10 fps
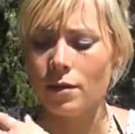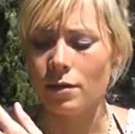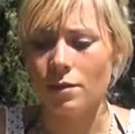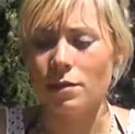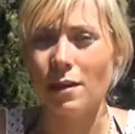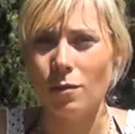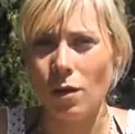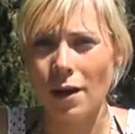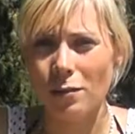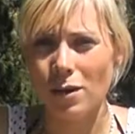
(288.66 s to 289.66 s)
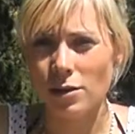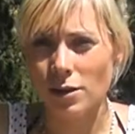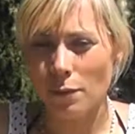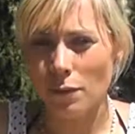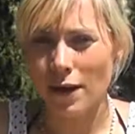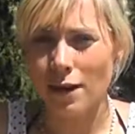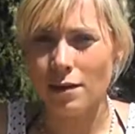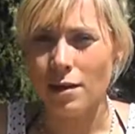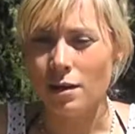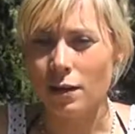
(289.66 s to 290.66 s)
this kind of wine, whereas
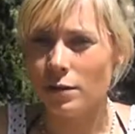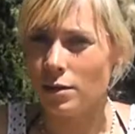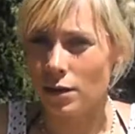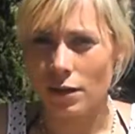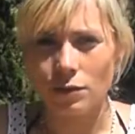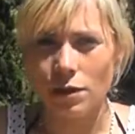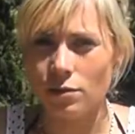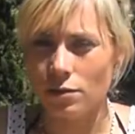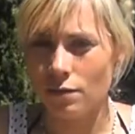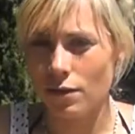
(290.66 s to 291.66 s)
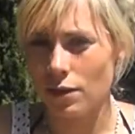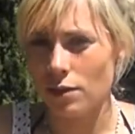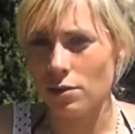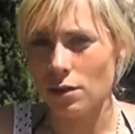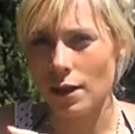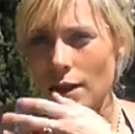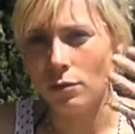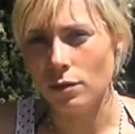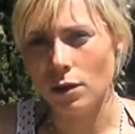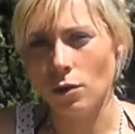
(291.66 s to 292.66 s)
Champagne, they've been doing it for hundreds of years, so they
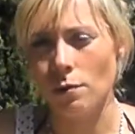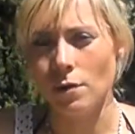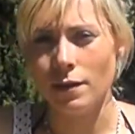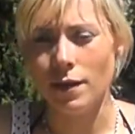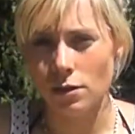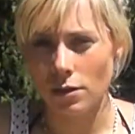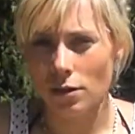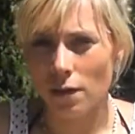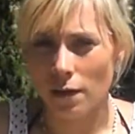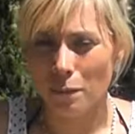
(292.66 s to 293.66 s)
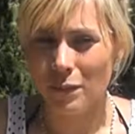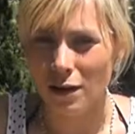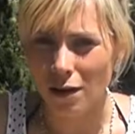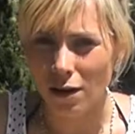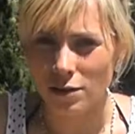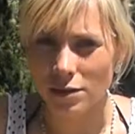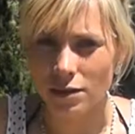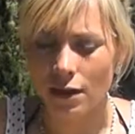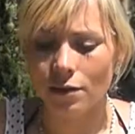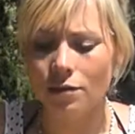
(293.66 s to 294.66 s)
have all the equipment, they're doing it on a larger
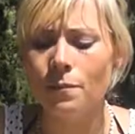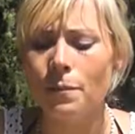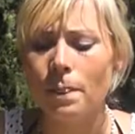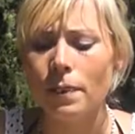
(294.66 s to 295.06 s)
scale,